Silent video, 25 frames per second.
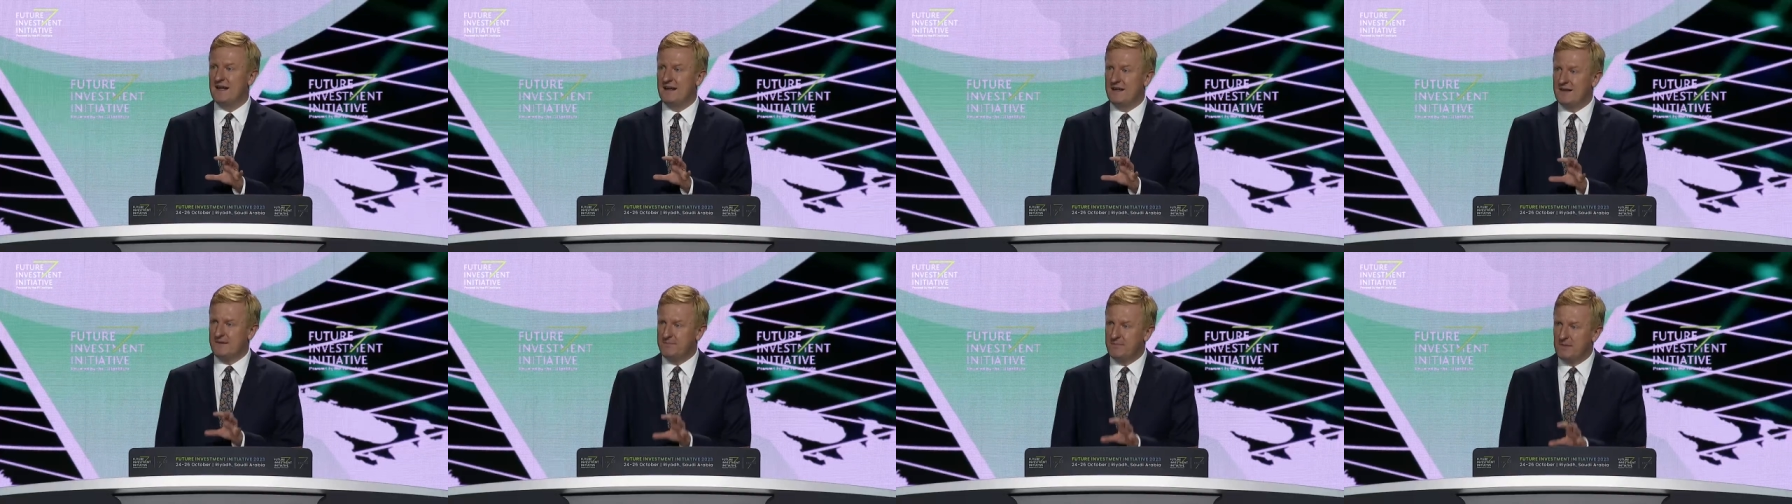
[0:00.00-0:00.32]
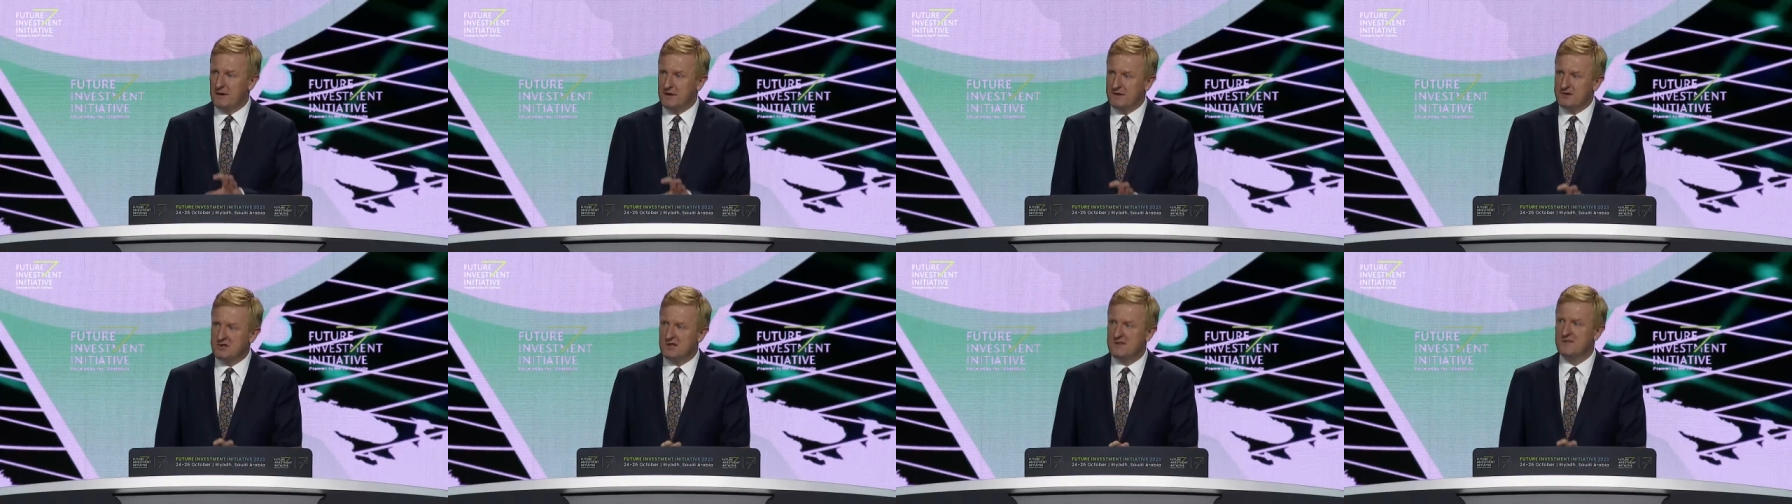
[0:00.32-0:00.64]

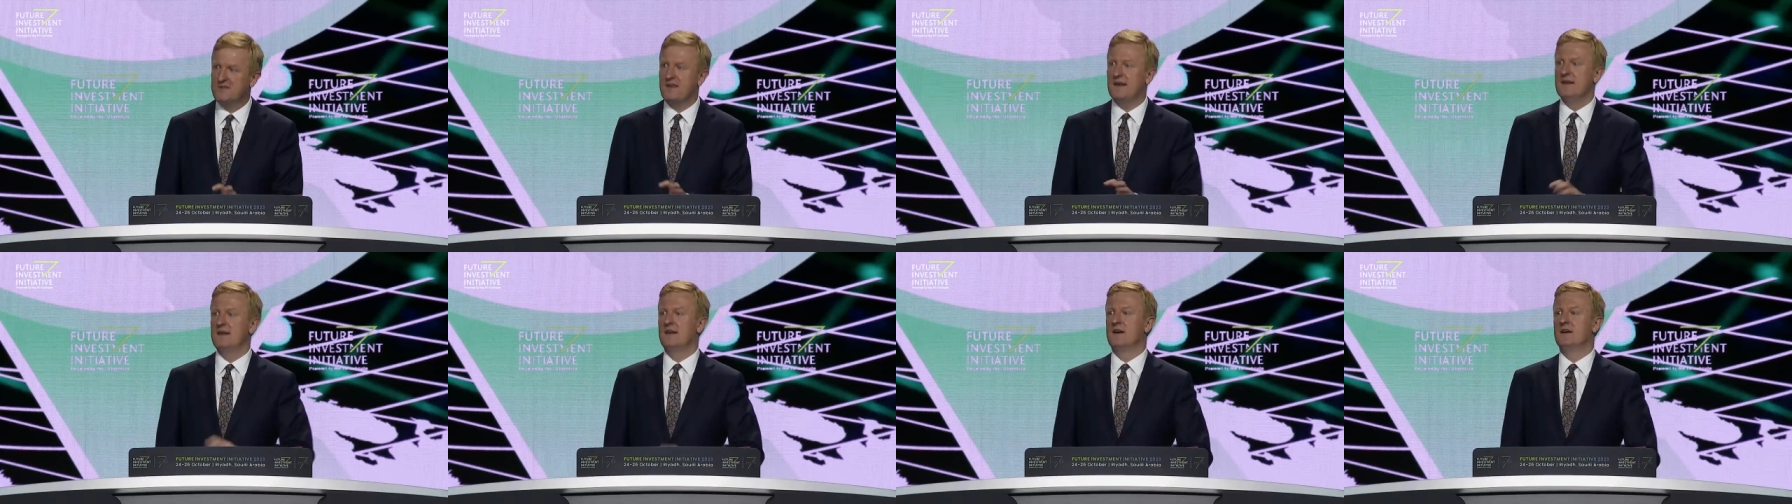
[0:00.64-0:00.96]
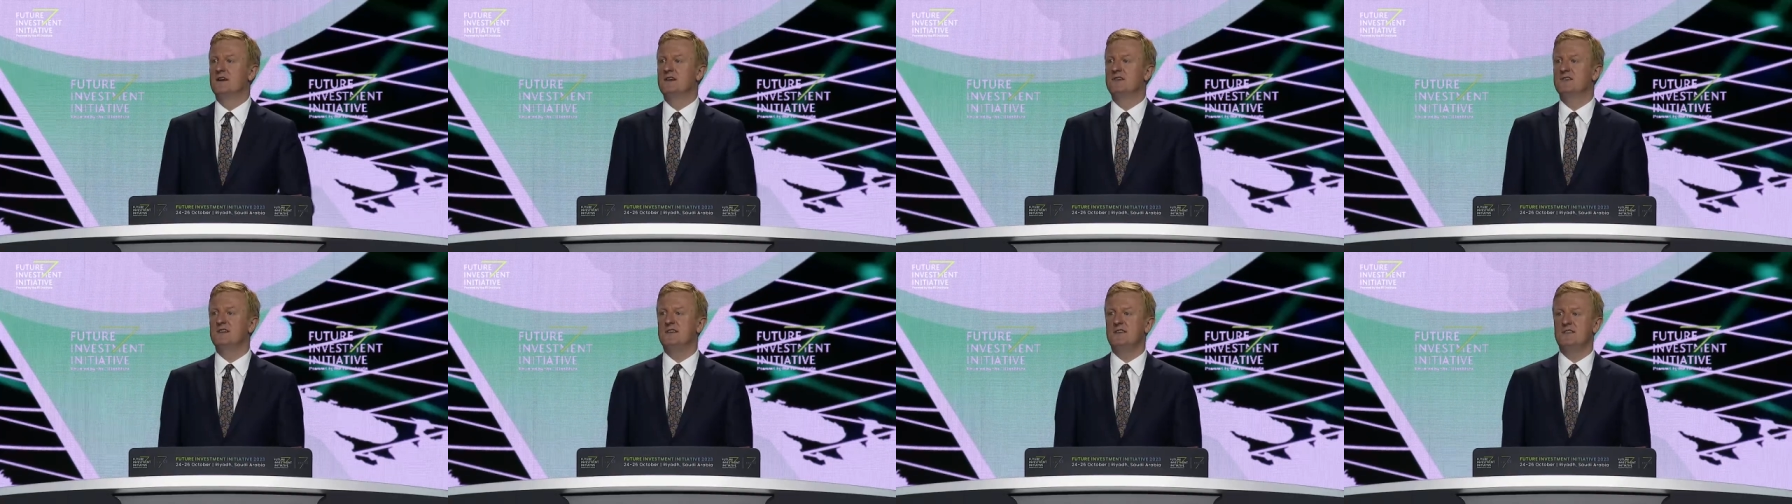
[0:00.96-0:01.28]
emerging
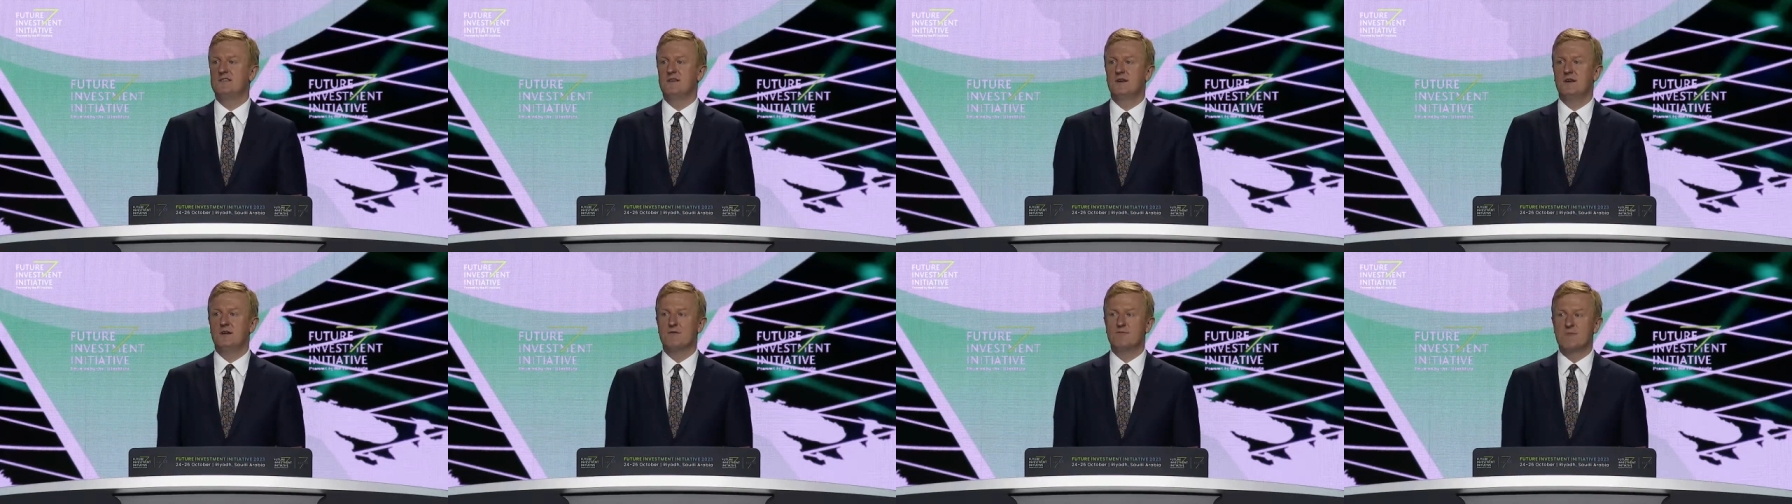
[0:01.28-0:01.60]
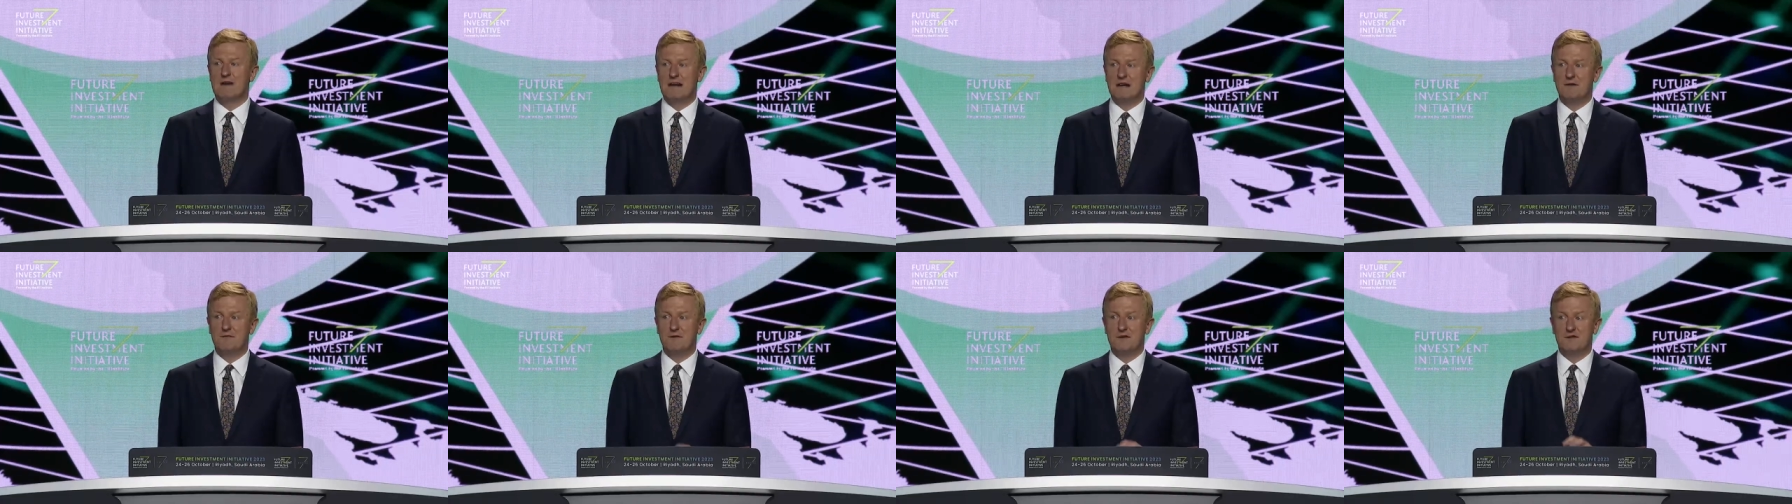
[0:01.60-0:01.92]
technologies
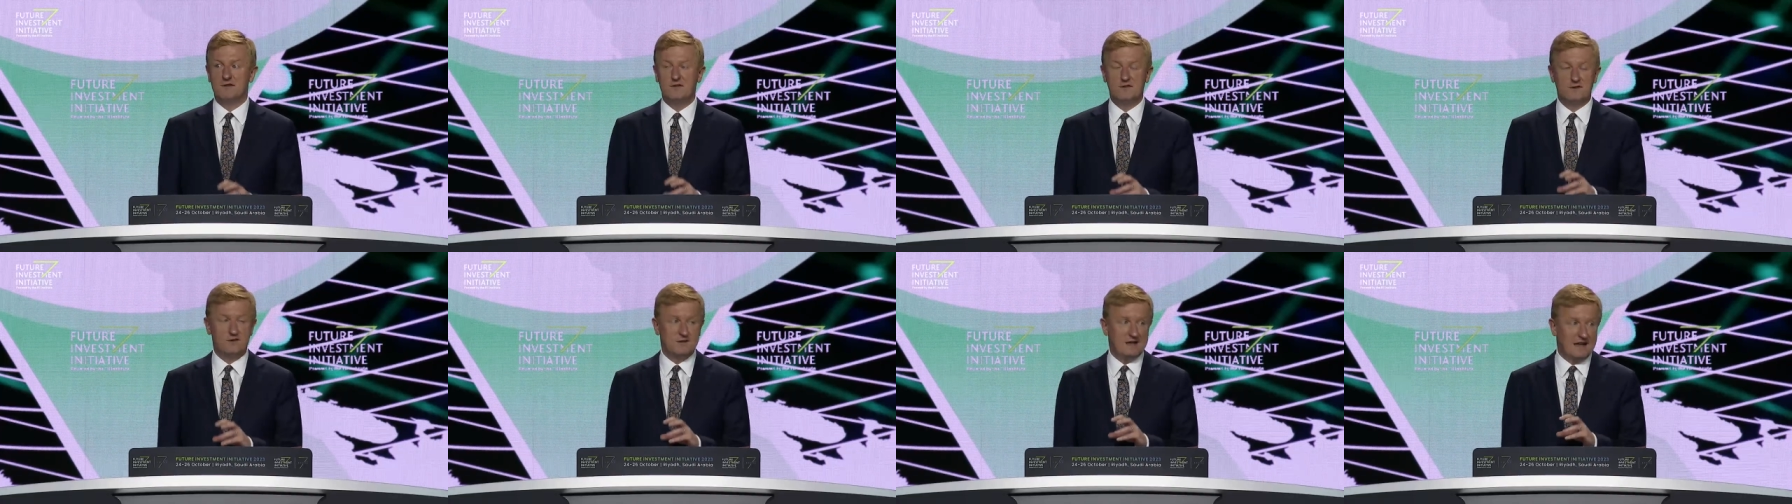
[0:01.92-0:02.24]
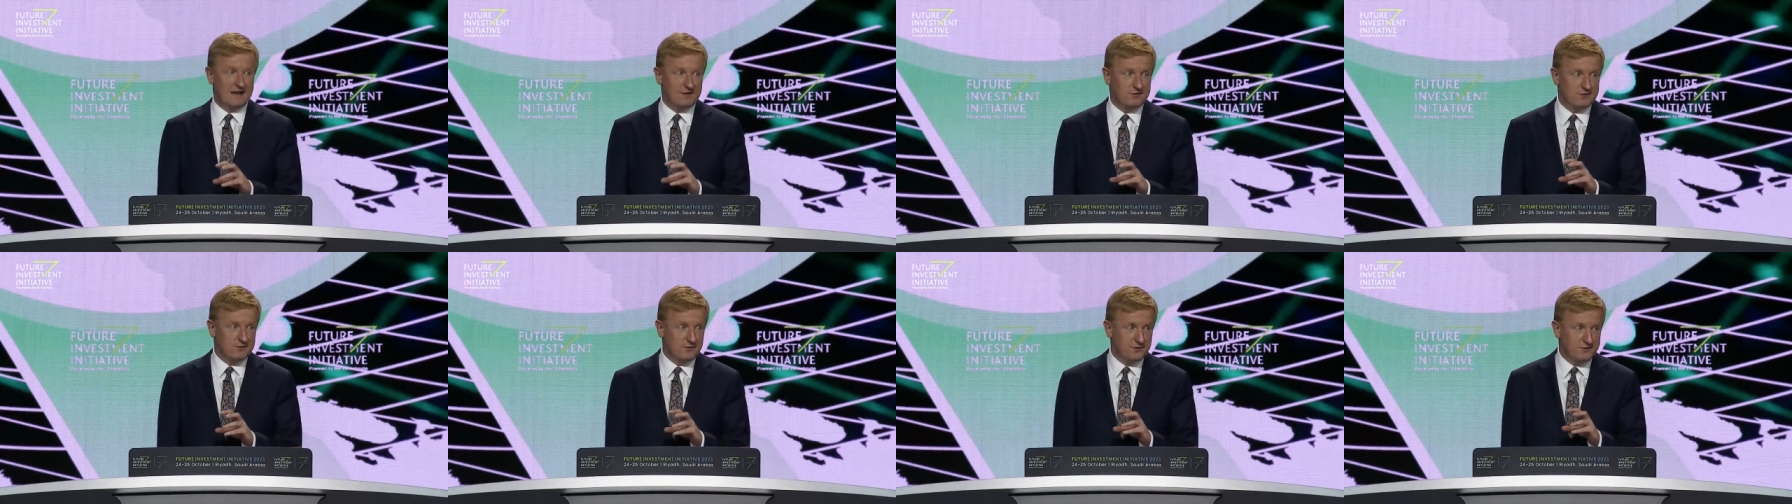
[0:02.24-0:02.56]
relevant to
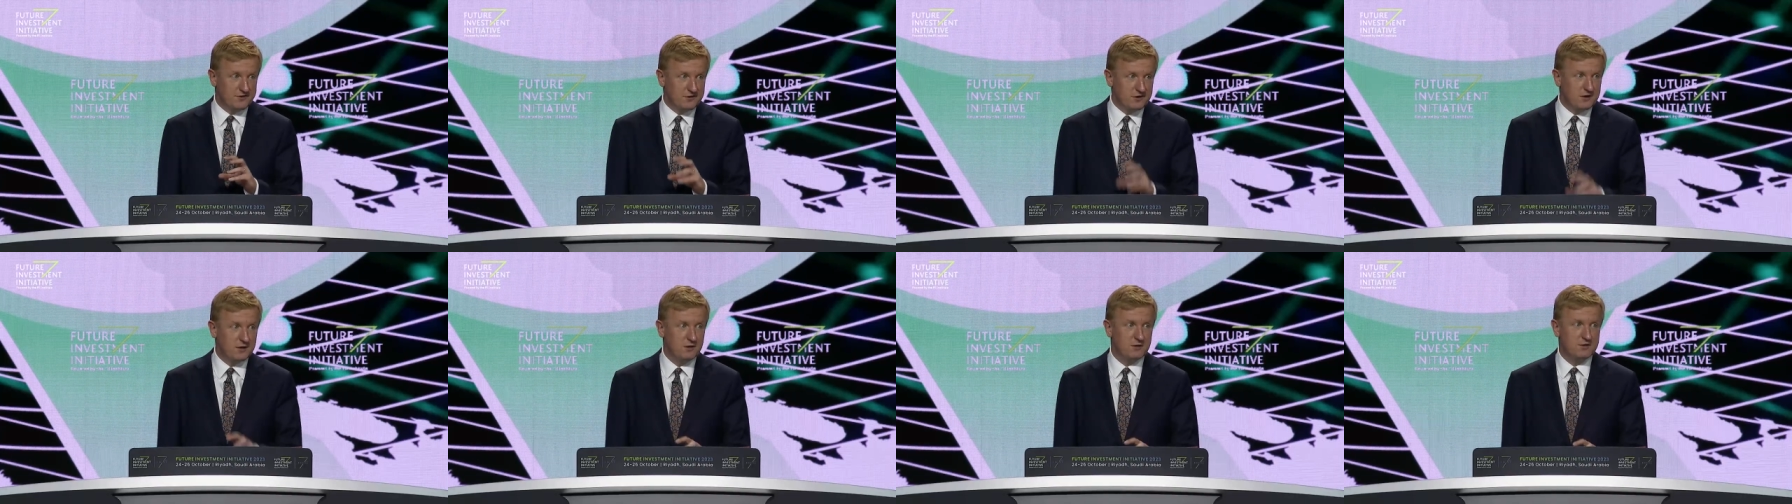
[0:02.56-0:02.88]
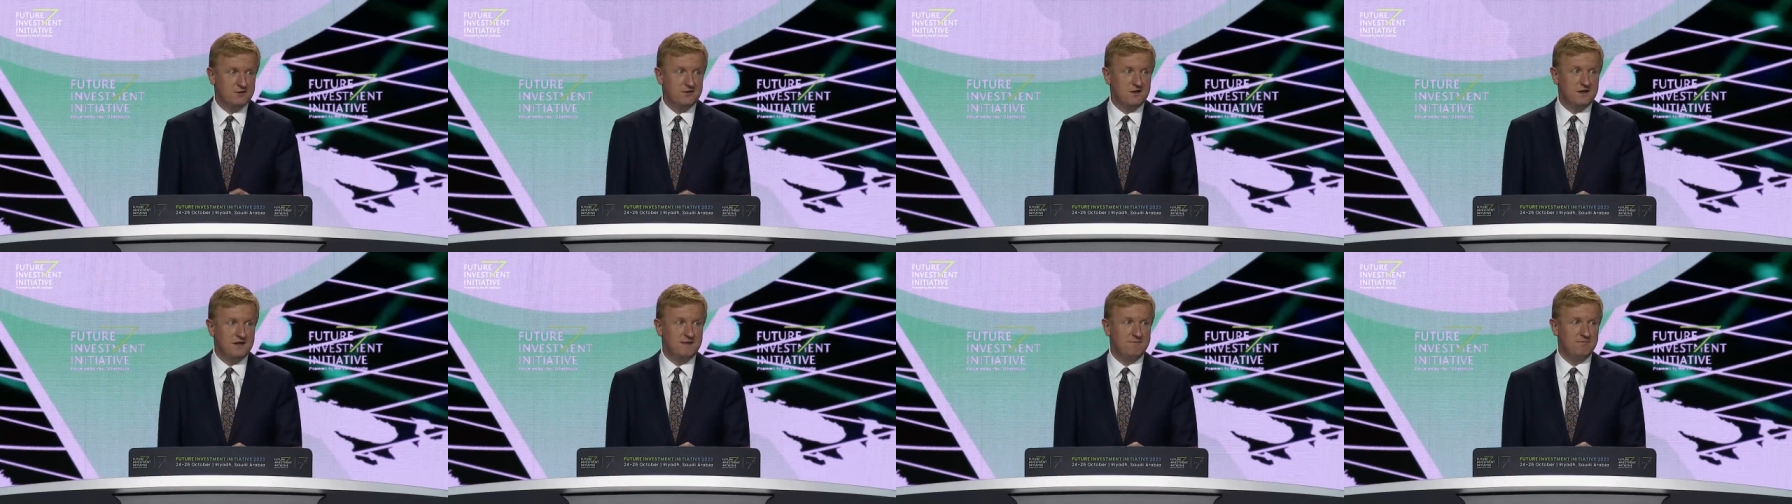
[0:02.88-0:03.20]
national
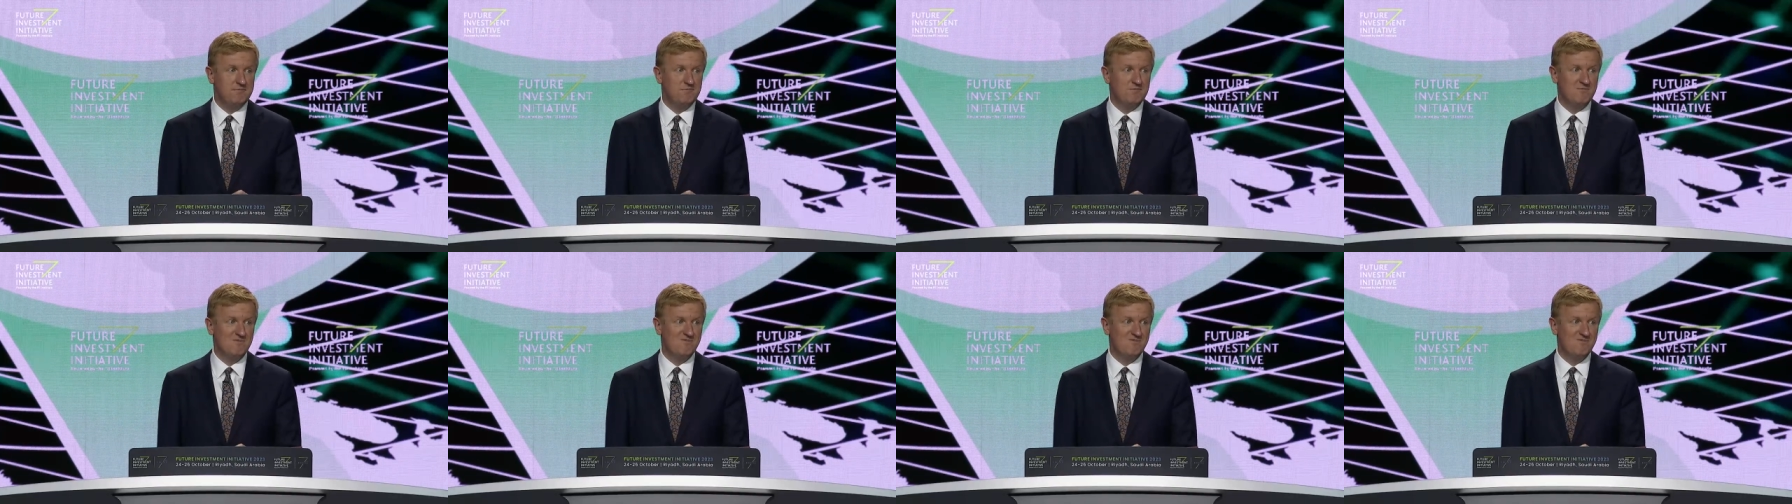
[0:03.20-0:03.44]
security,